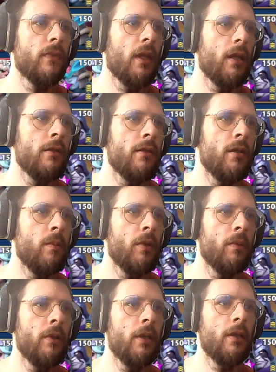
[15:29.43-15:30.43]
Let's see,
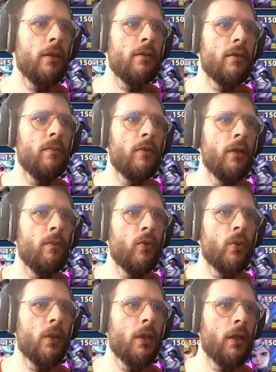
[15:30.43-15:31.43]
maybe he has something
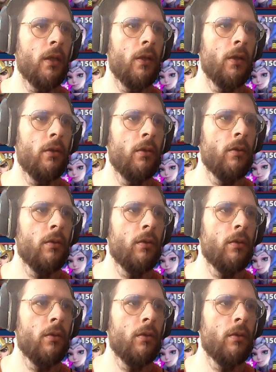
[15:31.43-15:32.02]
more tank here.